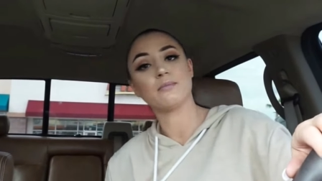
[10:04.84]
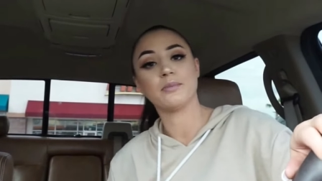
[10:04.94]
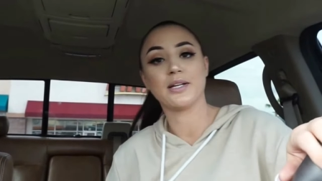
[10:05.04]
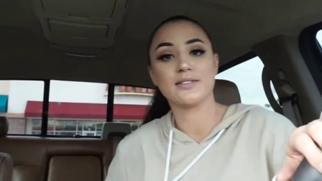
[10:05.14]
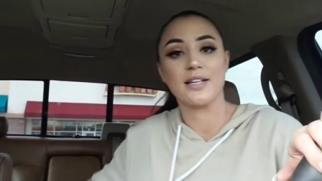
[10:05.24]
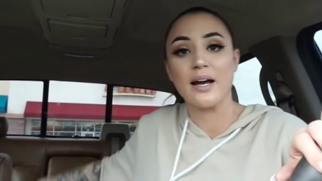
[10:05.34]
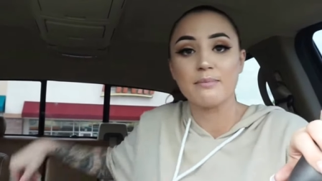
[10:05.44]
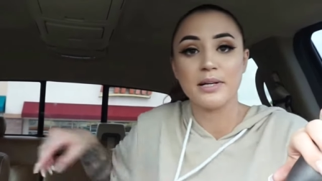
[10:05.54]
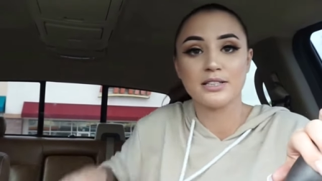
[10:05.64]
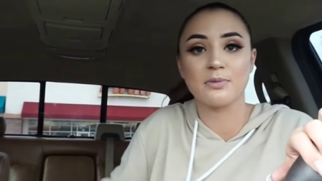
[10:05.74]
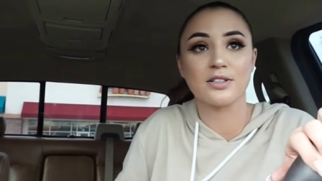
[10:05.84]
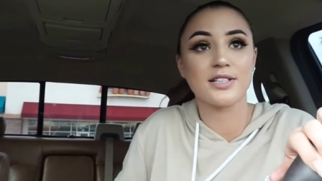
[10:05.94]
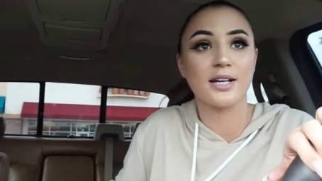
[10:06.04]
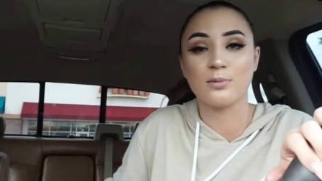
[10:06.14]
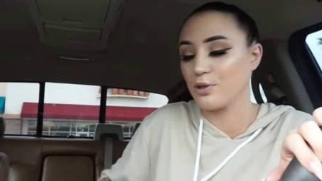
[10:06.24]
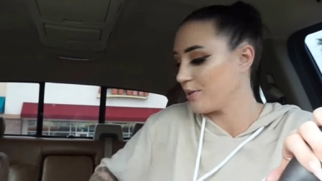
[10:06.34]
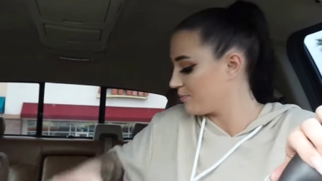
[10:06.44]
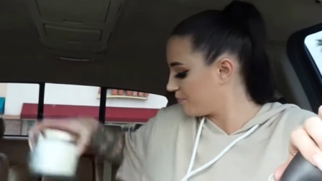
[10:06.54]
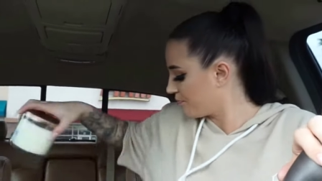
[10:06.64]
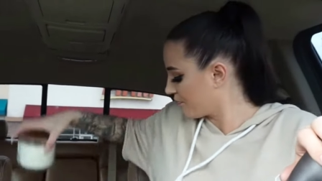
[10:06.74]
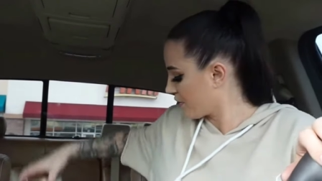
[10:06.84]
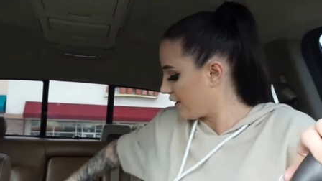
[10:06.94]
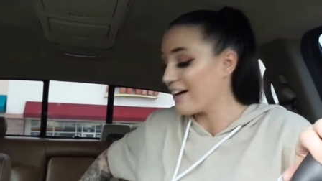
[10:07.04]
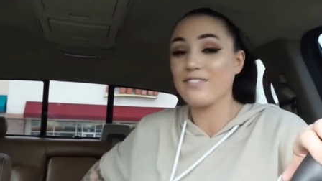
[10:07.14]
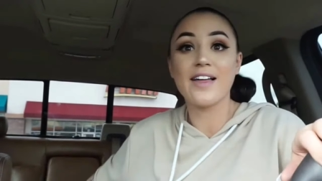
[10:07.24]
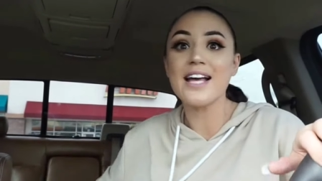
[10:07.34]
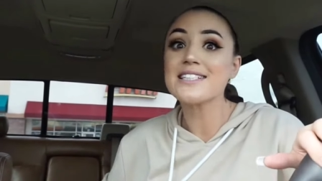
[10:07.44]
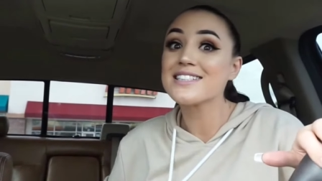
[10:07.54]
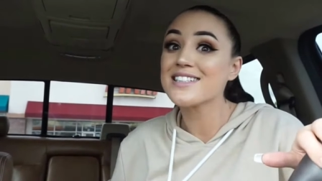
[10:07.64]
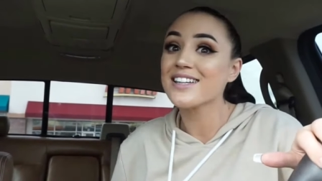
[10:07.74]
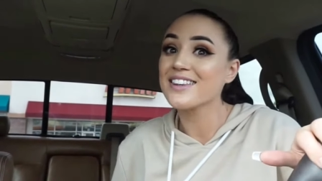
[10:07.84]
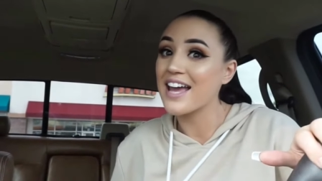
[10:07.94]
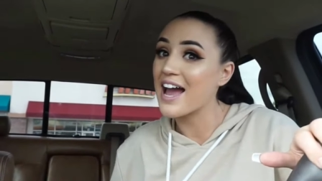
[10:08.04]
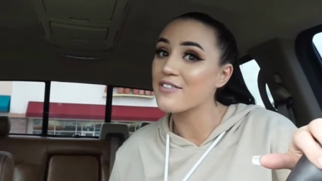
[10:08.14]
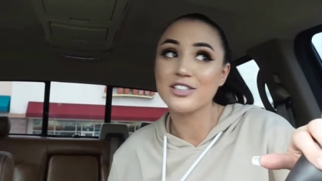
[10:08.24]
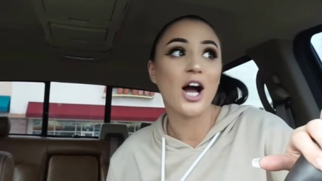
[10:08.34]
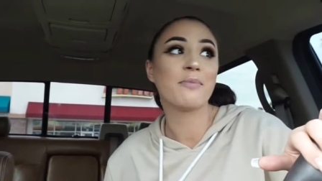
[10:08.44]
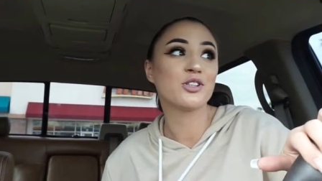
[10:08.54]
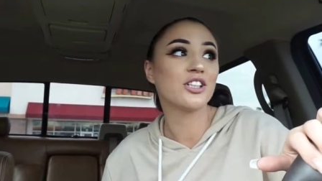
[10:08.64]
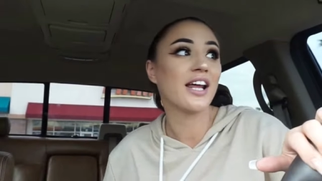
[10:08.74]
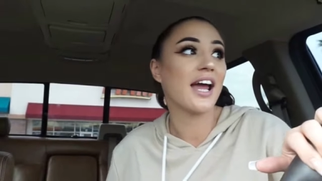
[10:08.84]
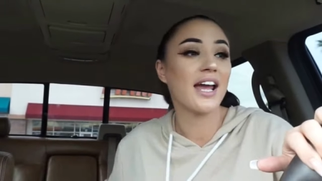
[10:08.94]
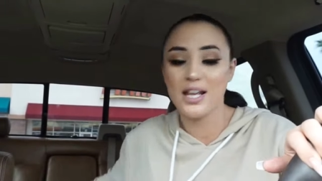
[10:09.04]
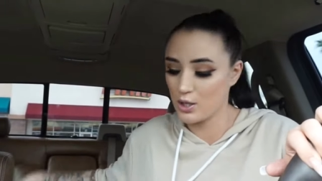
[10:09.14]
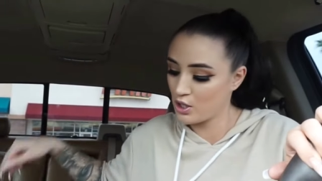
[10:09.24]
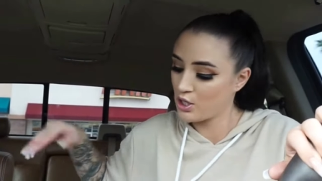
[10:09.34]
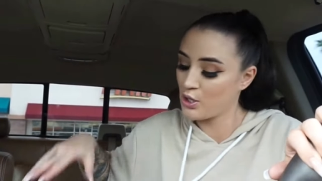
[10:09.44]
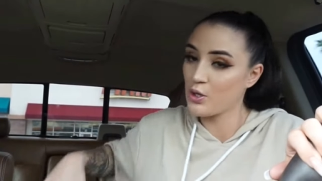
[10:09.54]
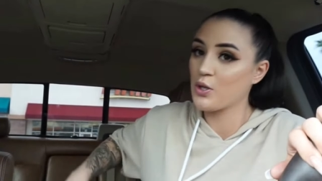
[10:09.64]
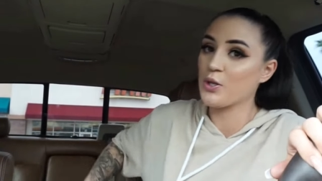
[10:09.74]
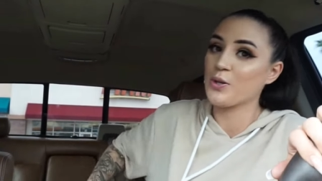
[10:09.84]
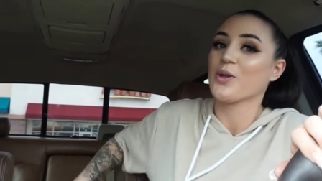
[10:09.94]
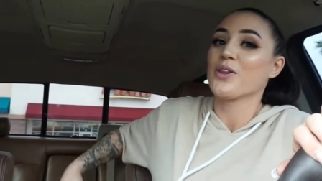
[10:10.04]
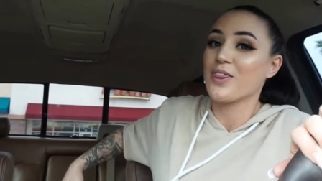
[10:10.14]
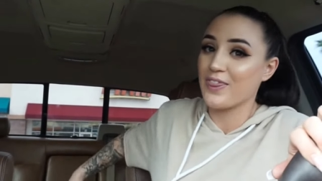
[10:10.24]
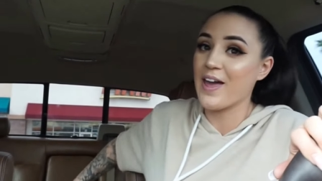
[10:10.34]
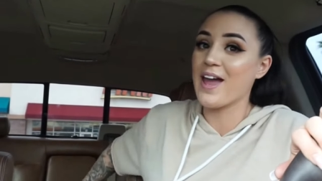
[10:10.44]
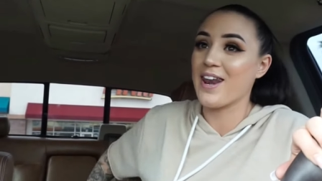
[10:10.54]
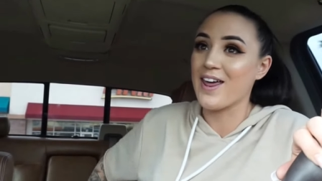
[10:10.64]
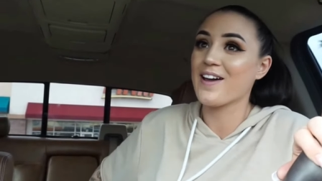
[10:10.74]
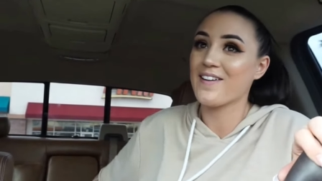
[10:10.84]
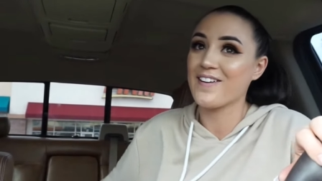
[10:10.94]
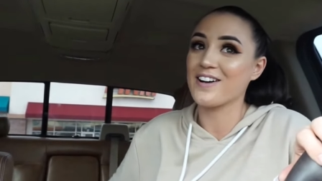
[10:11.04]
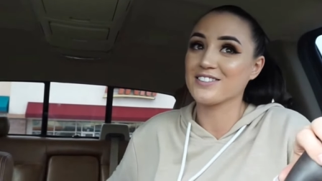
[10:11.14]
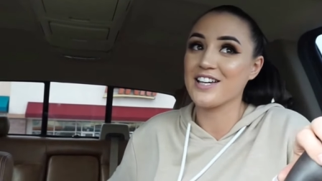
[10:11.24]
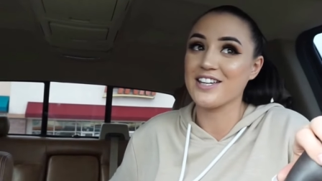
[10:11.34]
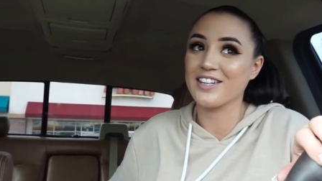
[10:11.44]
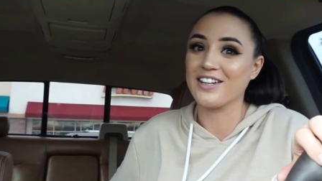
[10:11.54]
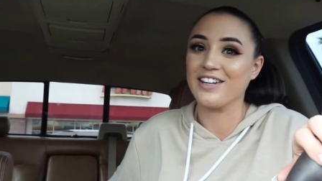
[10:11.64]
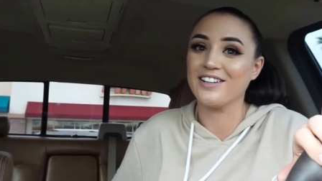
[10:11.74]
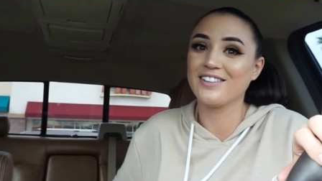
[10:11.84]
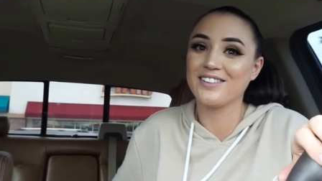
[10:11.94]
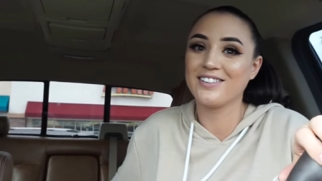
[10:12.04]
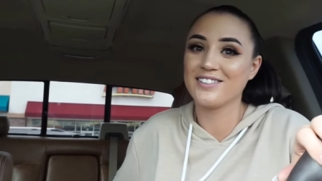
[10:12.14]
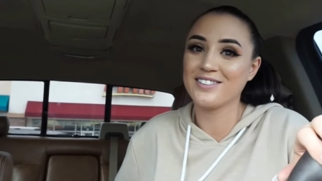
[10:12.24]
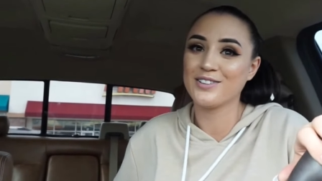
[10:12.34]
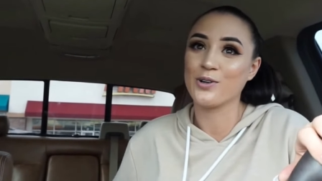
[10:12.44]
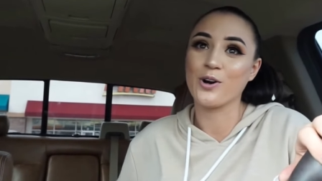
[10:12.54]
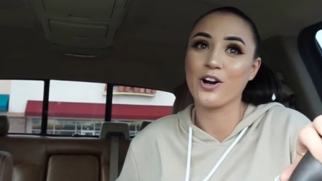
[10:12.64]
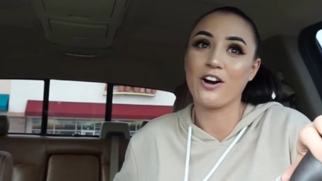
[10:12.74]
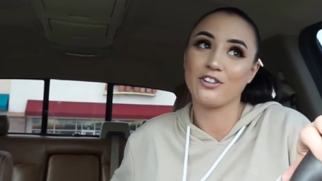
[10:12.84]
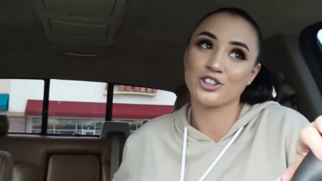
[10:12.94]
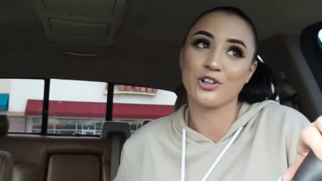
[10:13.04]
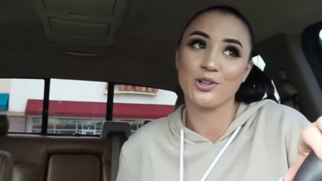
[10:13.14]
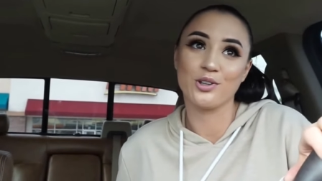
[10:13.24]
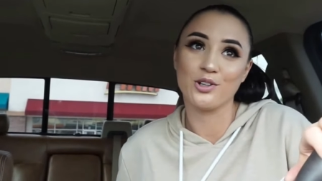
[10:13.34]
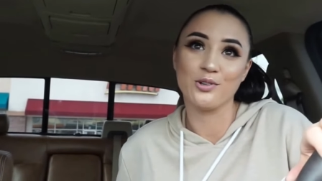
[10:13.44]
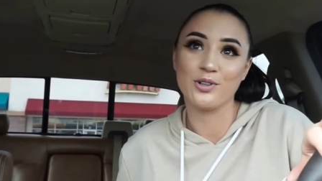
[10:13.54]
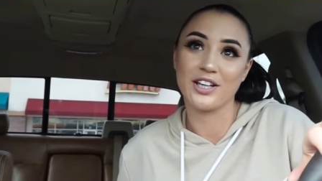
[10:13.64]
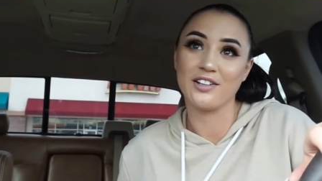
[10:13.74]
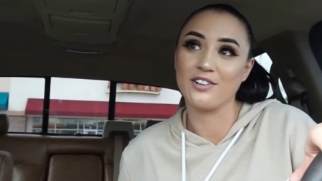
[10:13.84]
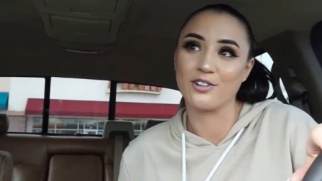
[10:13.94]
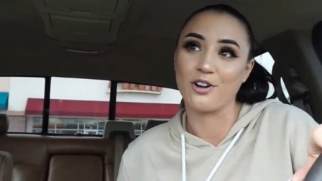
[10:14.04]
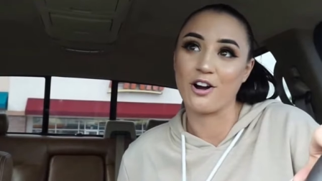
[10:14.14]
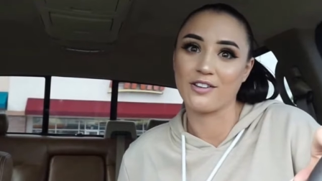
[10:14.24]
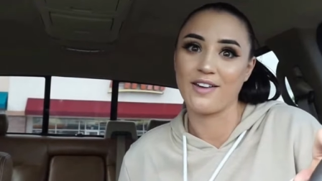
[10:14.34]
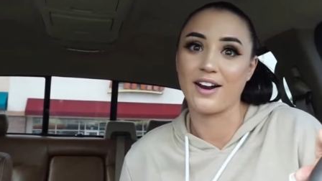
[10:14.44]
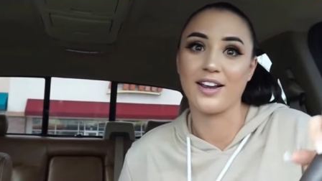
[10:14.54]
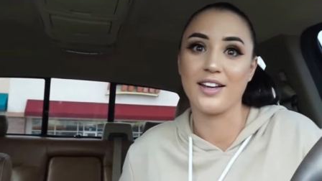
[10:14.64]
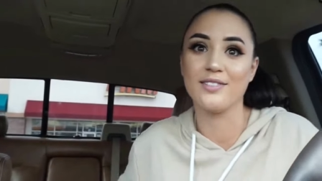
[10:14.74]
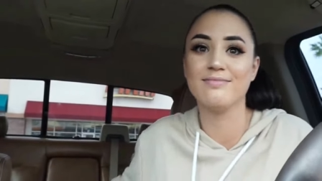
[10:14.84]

because yeah, PetSmart's kind of boring. Unless they have adoption day, then I'll take you in. Or I'll show you the new kitten or dog that I get.